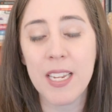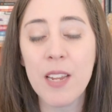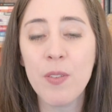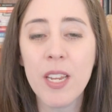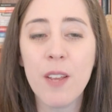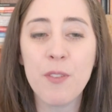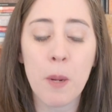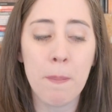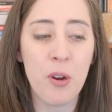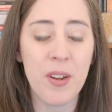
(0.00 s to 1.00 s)
Even if you're
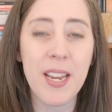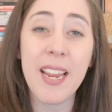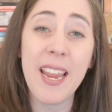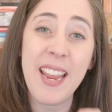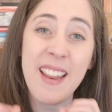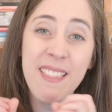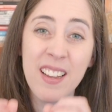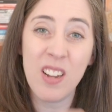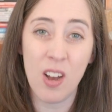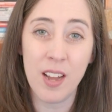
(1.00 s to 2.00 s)
putting in the
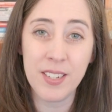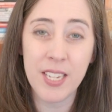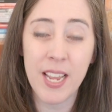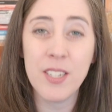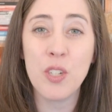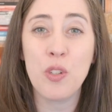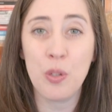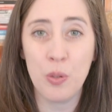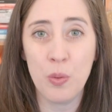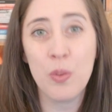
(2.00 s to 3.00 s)
content
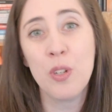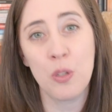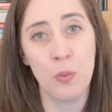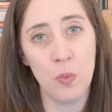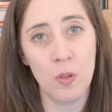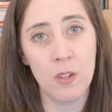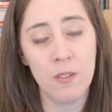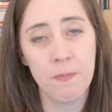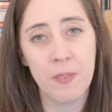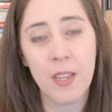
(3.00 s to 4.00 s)
to the tool,